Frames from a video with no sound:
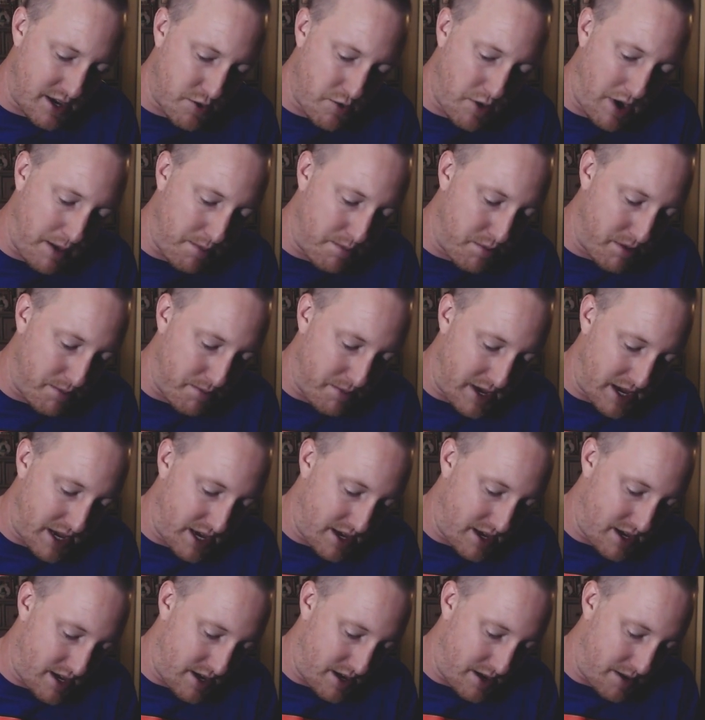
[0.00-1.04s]
quite put
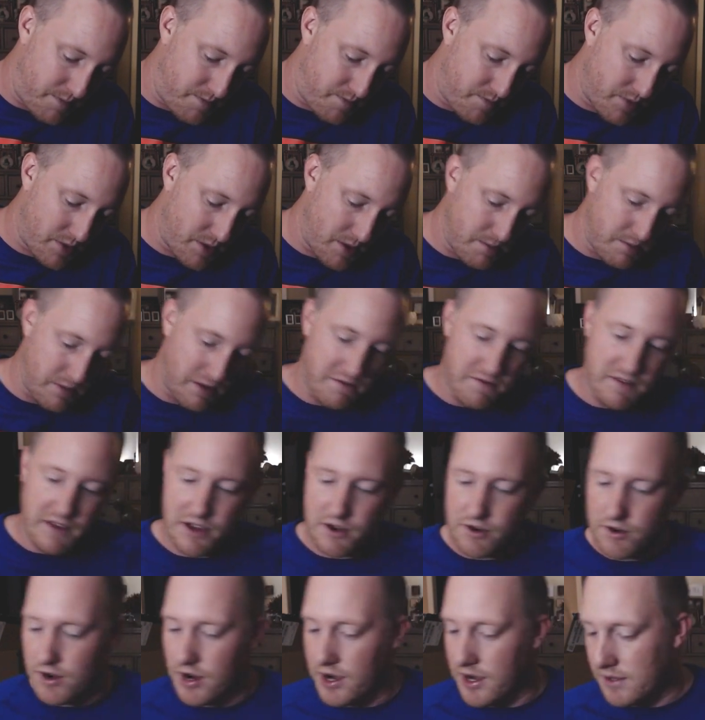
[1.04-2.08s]
my my
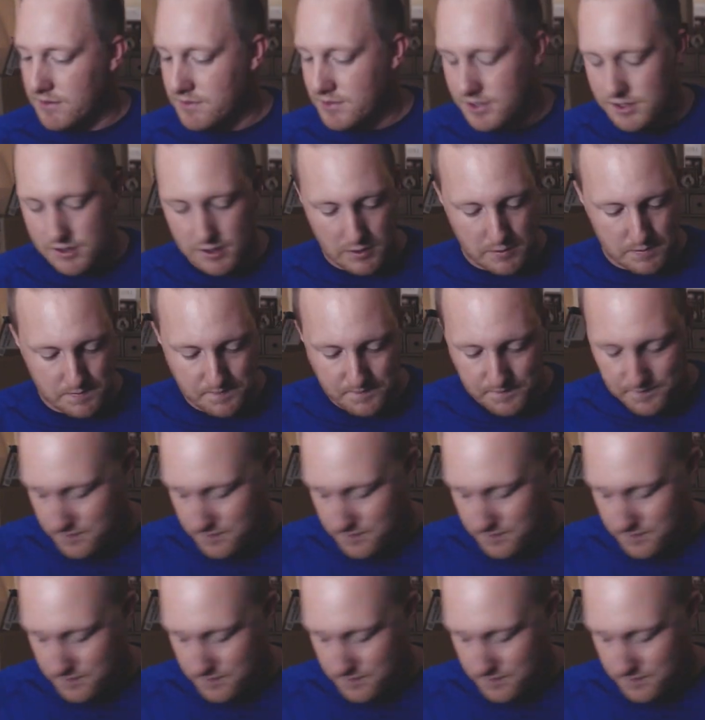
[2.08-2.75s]
finger on it. So